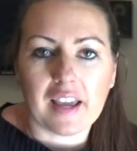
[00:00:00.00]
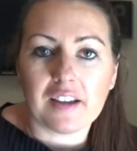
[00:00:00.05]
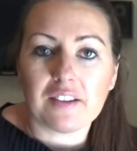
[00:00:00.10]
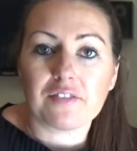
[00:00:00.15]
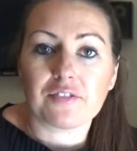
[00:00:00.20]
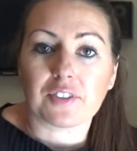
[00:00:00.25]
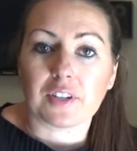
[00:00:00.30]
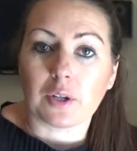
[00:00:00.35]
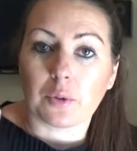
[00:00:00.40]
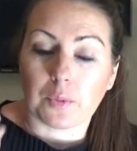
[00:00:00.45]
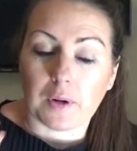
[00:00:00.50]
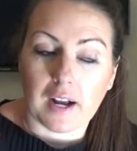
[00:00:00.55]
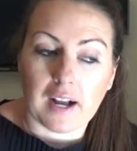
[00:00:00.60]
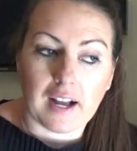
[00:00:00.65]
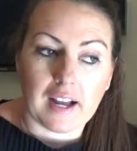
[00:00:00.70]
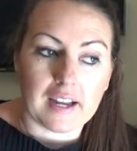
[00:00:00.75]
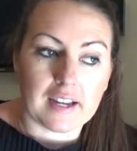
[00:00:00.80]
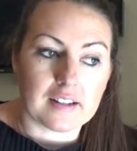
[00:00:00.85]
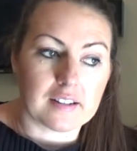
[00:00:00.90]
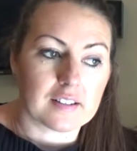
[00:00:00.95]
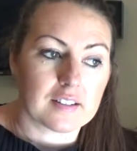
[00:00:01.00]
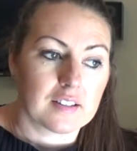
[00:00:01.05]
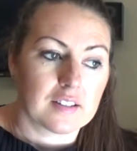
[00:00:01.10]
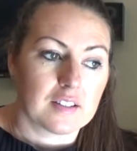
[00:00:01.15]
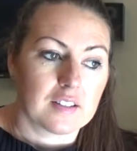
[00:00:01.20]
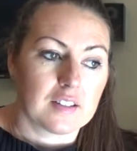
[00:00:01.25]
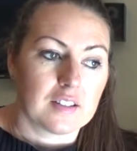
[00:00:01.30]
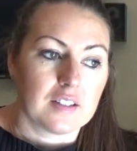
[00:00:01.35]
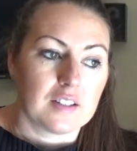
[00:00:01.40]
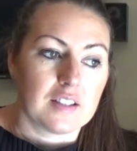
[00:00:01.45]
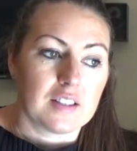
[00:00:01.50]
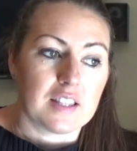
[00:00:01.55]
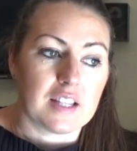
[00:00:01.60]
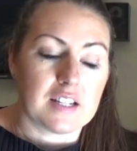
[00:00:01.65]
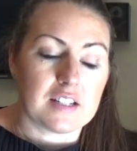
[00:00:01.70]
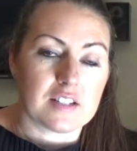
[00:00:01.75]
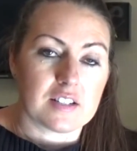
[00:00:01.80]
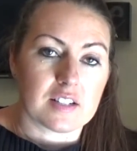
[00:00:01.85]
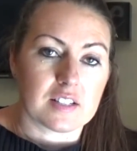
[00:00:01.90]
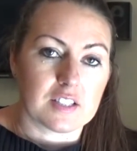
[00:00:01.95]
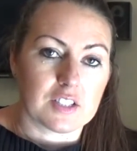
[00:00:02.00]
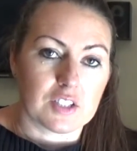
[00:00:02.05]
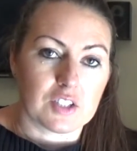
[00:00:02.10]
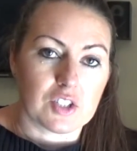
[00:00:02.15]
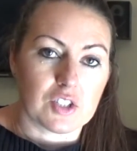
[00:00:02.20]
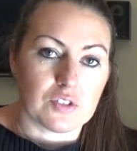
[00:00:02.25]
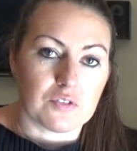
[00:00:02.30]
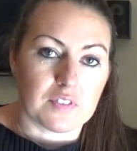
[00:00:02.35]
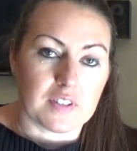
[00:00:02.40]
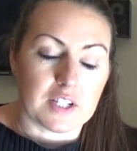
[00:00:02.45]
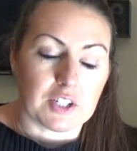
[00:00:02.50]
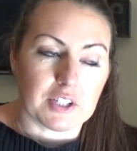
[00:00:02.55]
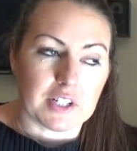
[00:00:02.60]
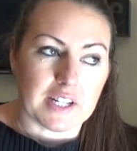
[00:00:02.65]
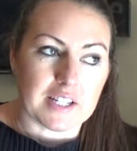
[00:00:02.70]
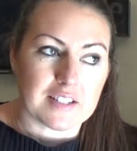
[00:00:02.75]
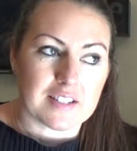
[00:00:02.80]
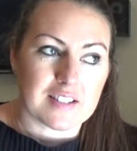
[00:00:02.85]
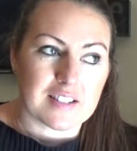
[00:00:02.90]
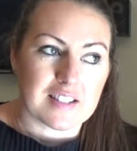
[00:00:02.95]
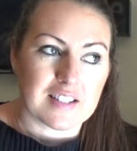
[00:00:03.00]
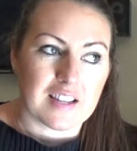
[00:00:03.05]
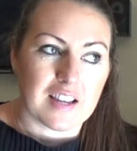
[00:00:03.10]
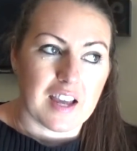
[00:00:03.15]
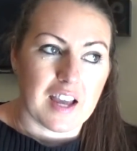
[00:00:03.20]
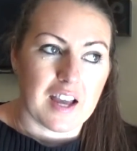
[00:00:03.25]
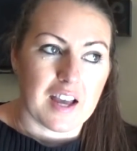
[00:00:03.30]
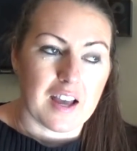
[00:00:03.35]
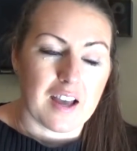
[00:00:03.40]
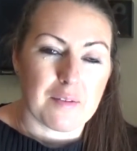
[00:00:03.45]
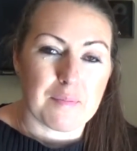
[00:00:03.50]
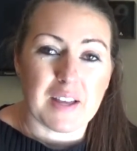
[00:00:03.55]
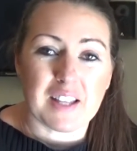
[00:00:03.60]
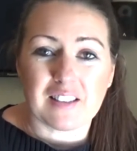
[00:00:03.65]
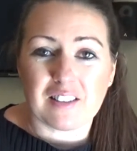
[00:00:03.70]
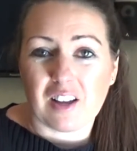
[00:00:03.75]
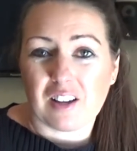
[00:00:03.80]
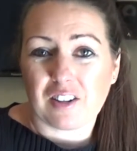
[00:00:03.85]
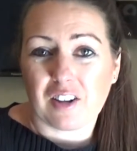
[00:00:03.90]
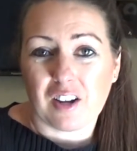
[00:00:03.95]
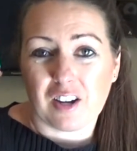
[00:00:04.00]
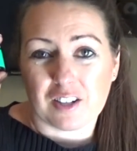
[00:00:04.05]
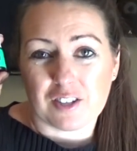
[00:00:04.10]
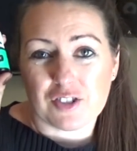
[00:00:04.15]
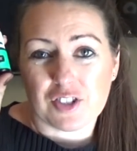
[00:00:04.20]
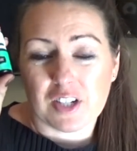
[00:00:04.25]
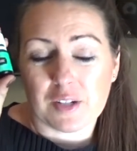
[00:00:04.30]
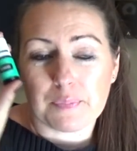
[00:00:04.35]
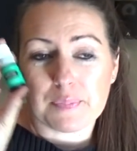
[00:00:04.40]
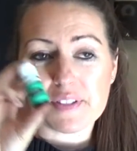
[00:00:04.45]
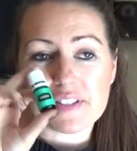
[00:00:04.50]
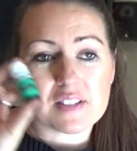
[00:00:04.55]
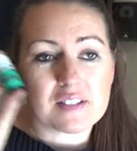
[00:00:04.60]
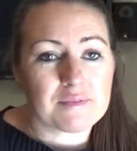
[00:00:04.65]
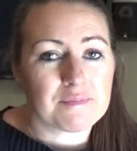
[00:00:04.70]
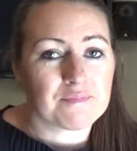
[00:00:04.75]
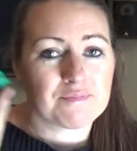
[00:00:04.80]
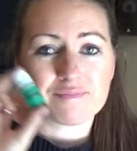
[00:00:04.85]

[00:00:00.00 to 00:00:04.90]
every ride that is a little too vigorous um, and long car trips.